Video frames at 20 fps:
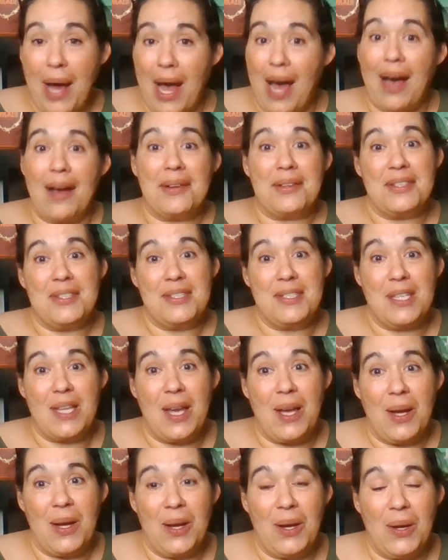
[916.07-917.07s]

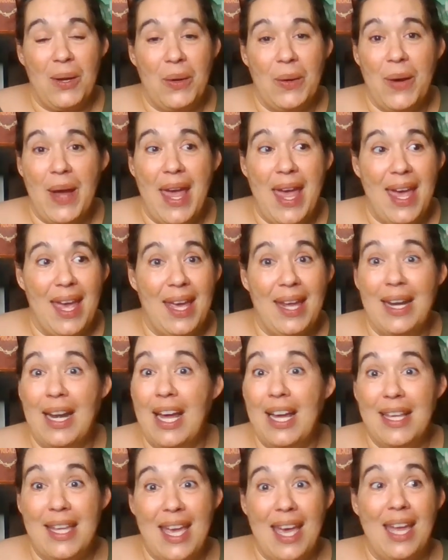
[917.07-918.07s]
So, and
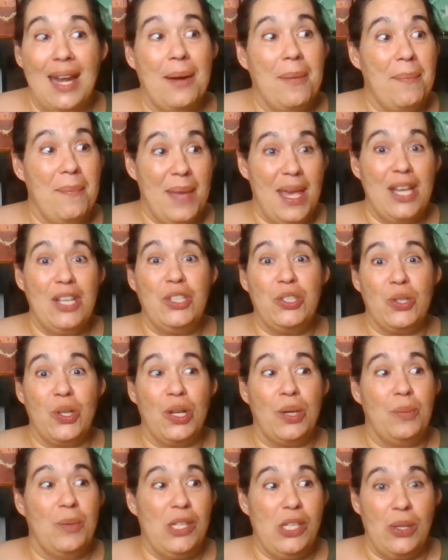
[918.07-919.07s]
again, make sure when you
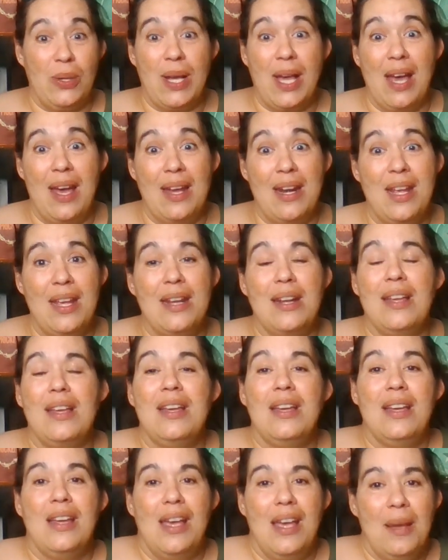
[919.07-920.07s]
cut it,
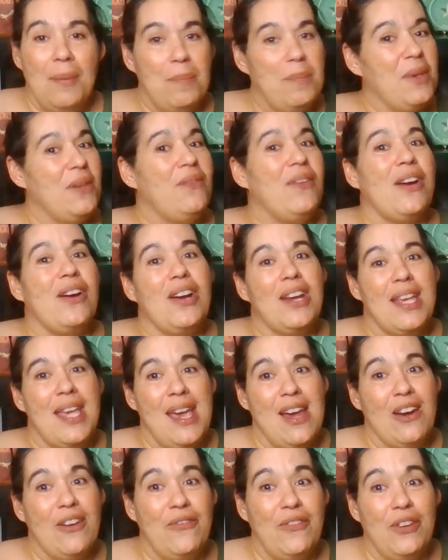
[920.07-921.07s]
Be very
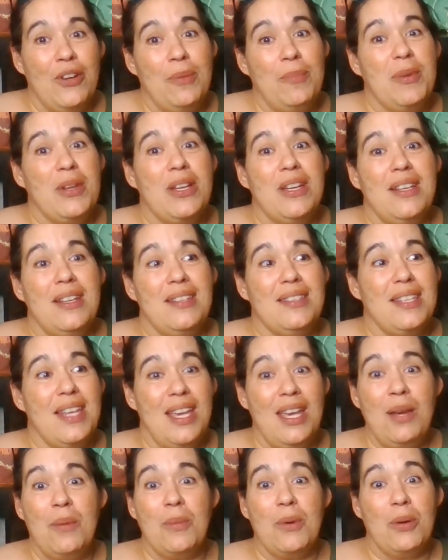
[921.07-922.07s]
careful because it will
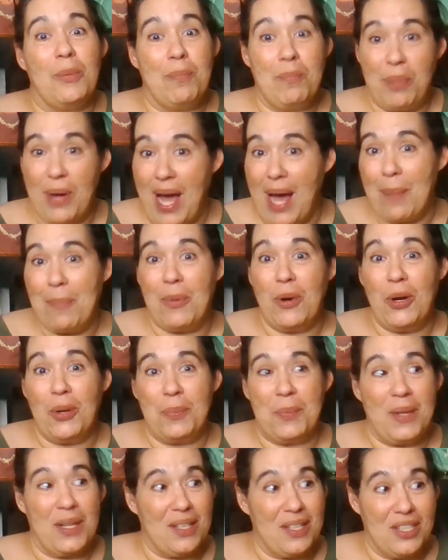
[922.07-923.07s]
pop open,
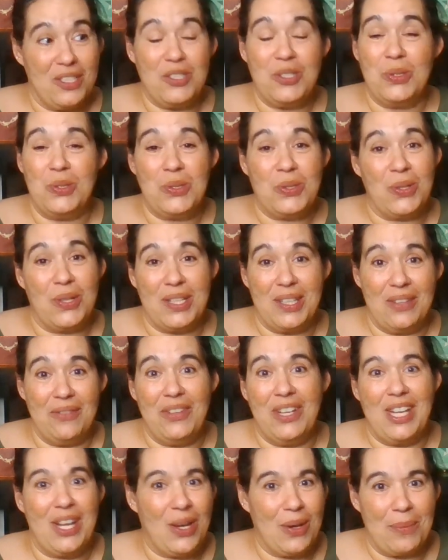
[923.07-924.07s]
because you saw in the video it
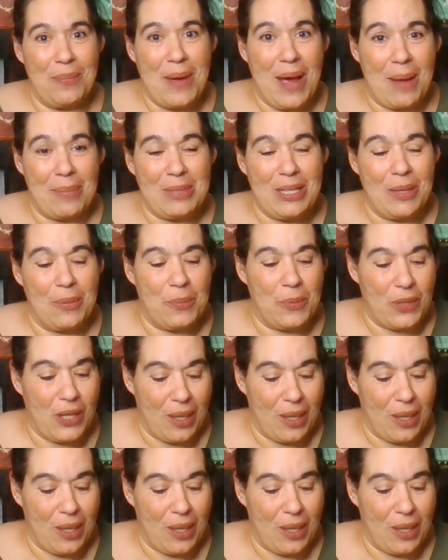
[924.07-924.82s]
popped open on me.